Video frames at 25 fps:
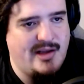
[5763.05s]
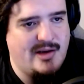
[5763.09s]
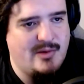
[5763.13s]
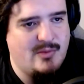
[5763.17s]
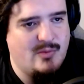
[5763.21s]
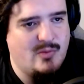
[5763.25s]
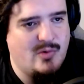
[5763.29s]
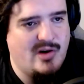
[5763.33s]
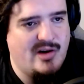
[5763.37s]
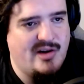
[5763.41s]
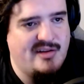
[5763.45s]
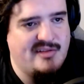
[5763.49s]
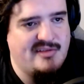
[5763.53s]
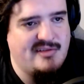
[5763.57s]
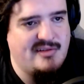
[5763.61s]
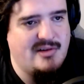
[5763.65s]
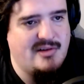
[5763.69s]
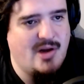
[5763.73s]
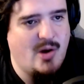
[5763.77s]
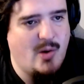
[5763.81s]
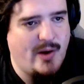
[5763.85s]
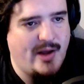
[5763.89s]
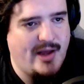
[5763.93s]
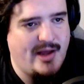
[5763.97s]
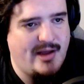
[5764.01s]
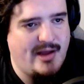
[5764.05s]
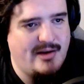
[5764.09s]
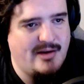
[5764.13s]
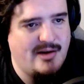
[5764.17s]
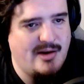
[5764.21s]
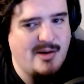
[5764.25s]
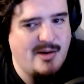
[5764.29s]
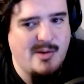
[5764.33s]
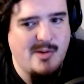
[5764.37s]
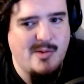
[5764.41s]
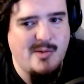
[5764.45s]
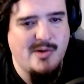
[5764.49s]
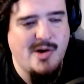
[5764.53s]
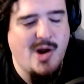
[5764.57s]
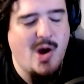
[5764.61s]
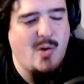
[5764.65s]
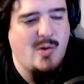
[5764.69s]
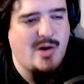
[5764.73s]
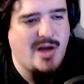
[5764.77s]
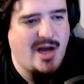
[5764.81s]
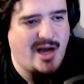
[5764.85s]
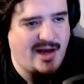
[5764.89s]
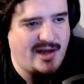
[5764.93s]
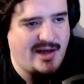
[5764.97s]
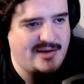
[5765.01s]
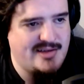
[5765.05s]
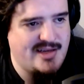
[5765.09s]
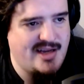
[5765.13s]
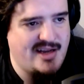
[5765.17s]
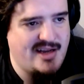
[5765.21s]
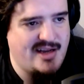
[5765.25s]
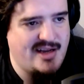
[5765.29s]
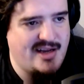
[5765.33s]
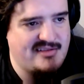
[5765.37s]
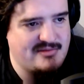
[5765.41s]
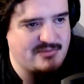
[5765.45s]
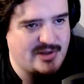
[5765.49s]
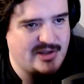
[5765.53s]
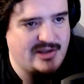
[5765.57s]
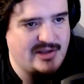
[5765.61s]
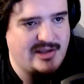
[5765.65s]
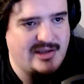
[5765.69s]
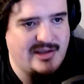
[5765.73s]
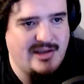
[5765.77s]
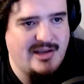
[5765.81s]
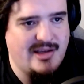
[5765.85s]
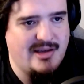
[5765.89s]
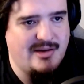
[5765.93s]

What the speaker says: it was no contest really.